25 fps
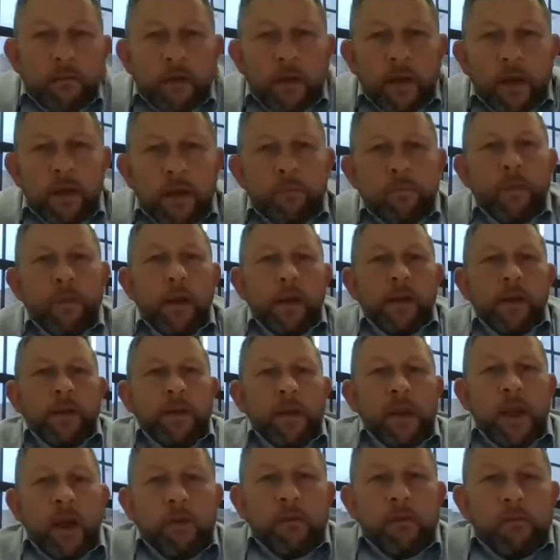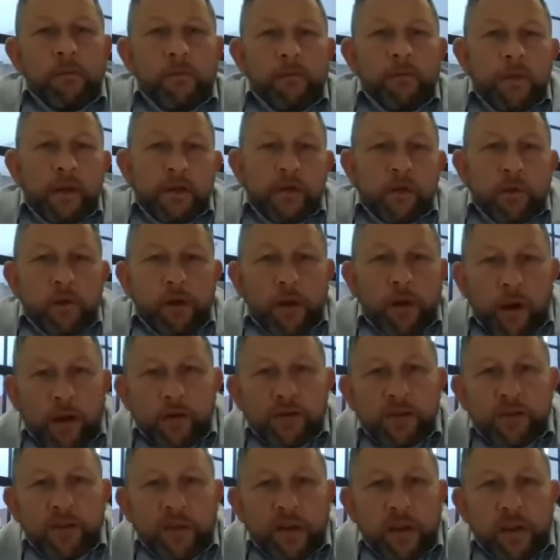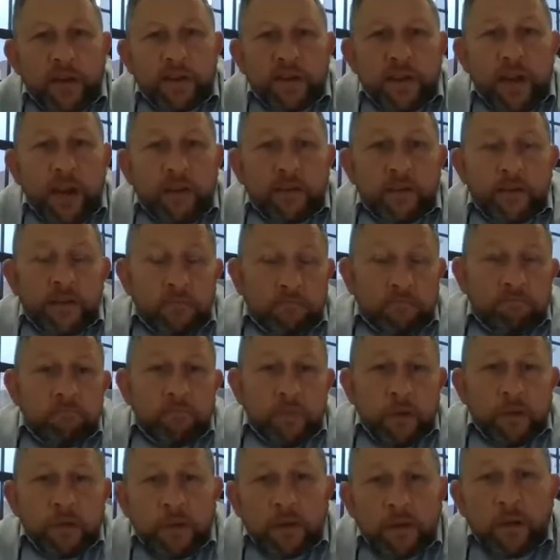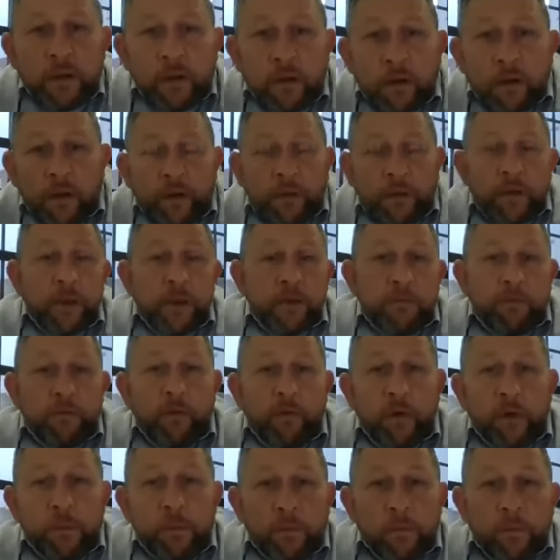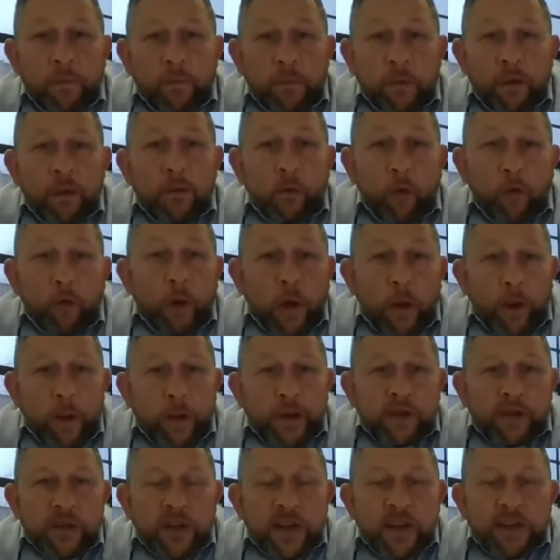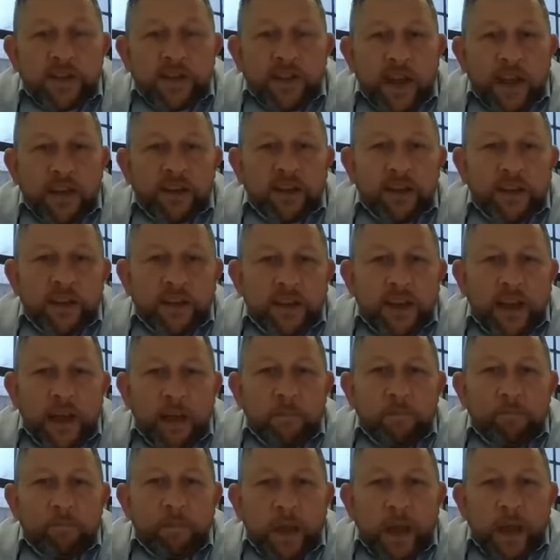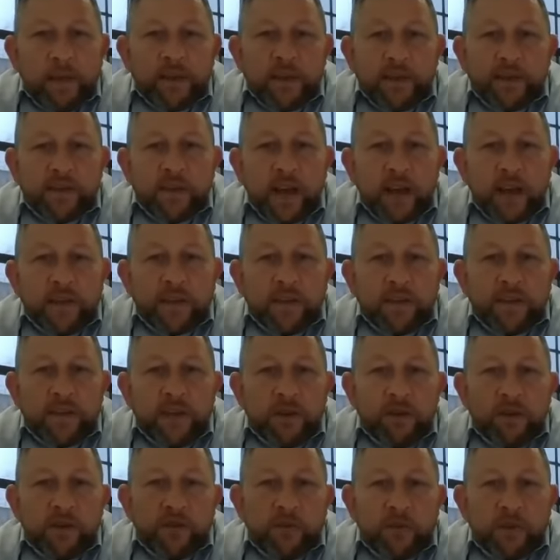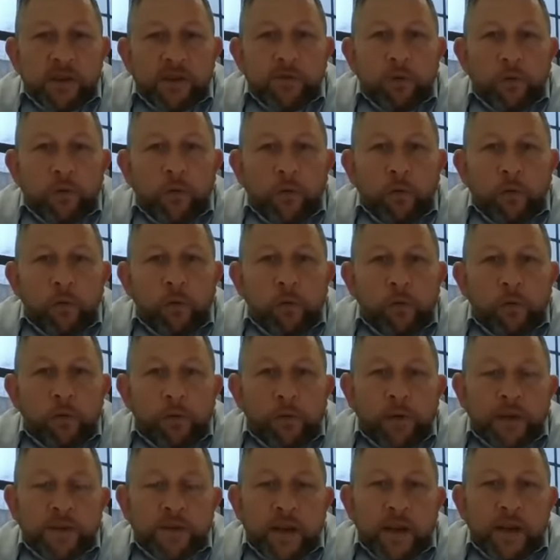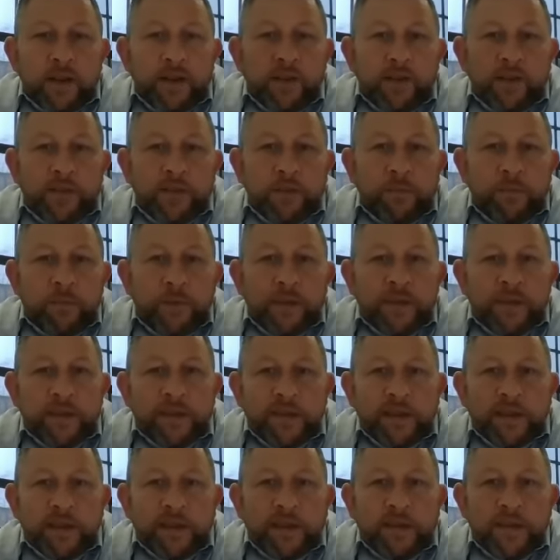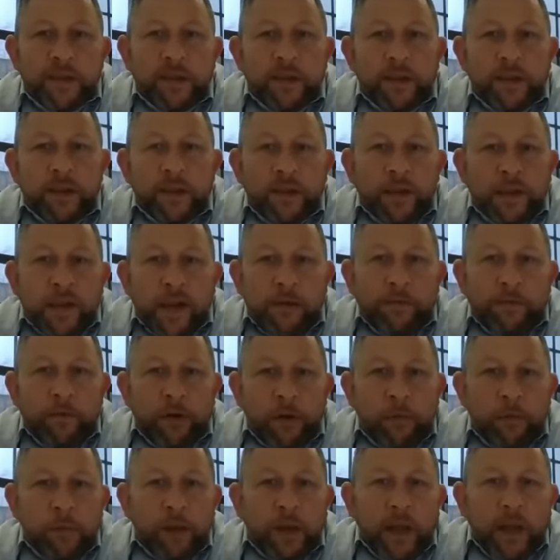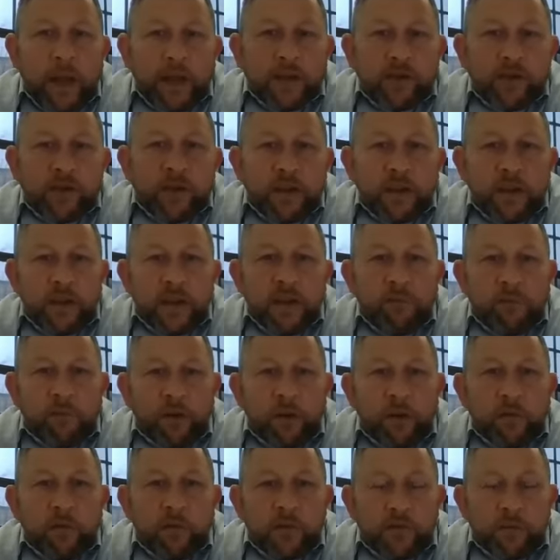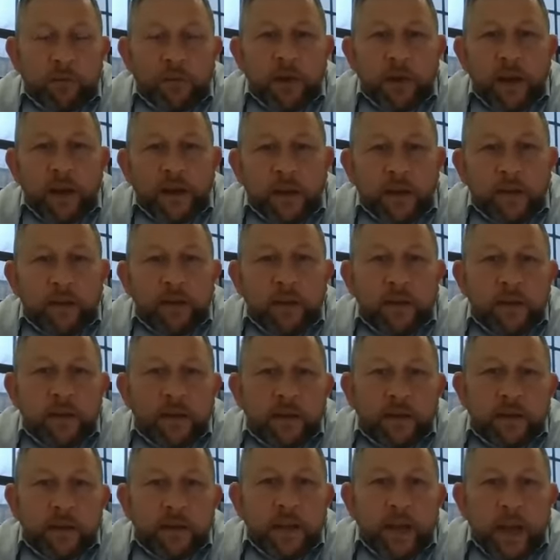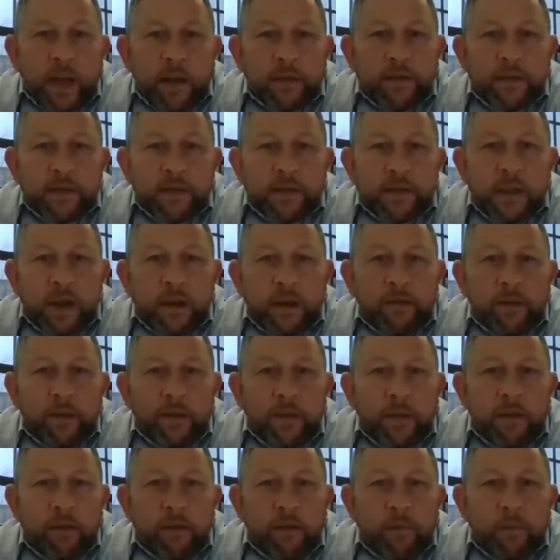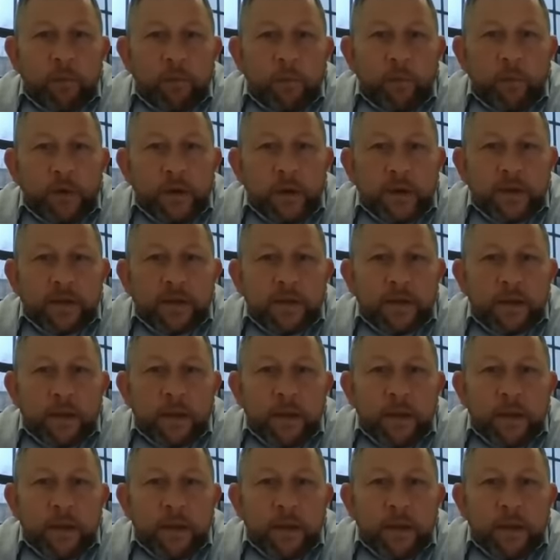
um, under the Victorian OHS Act, and I think you'd find all OHS Acts and um, other states and territories, all, all organisations and businesses have an obligation to keep records relating to the health and safety of their employees.